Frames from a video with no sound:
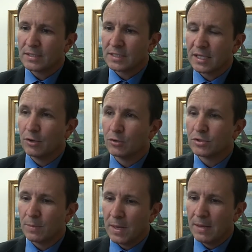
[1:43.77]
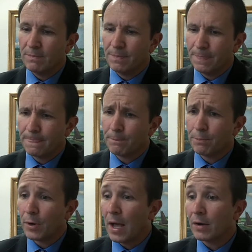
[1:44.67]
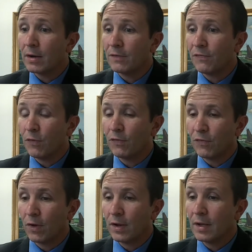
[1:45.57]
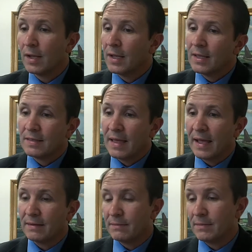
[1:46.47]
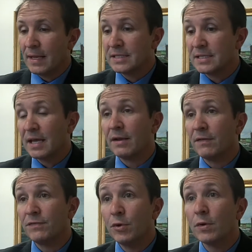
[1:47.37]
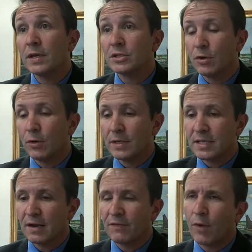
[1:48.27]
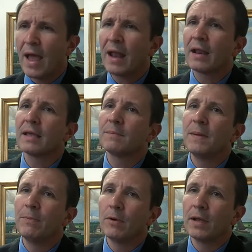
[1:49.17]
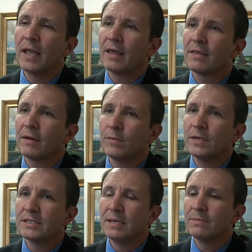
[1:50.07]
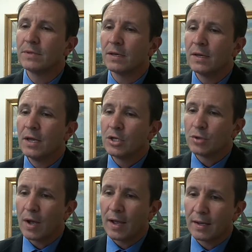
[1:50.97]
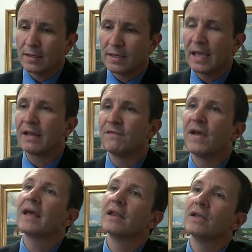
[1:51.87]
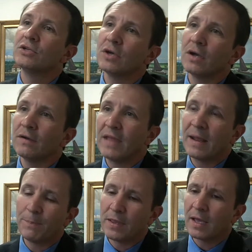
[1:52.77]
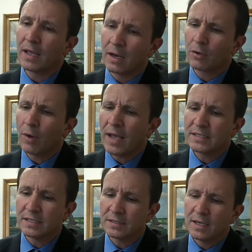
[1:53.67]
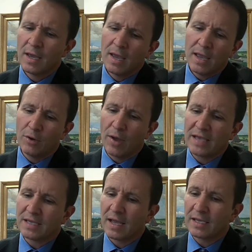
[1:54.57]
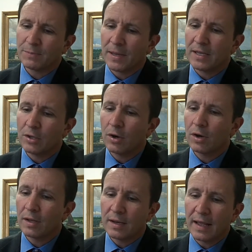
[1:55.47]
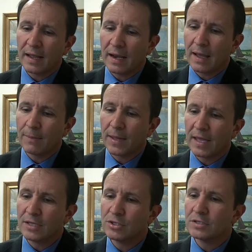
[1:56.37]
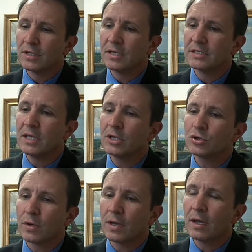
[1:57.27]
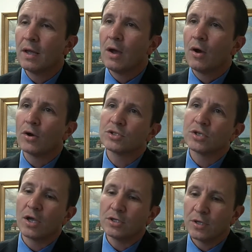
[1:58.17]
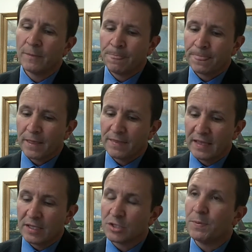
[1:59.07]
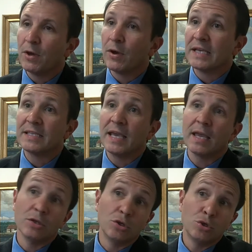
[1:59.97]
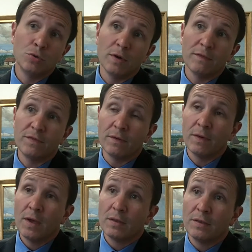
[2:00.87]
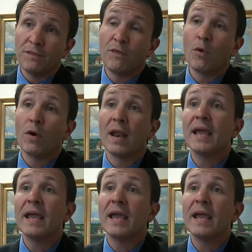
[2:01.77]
skills to be put out in the forefront, that instead of doing so, instead of rallying people together, we seem to try to take advantage of that particular crisis. You know, as I explained earlier, the economic engines of this district are such that the spill has taken 2 of the 4